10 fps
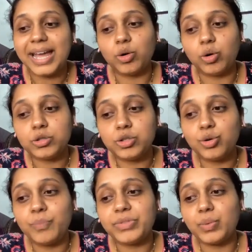And
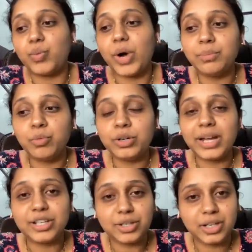also, one
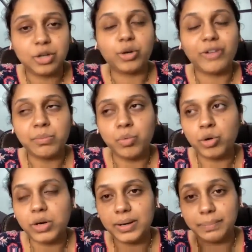more agenda or one
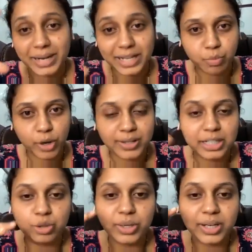more plus
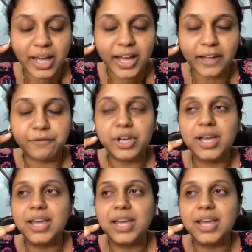point that you can have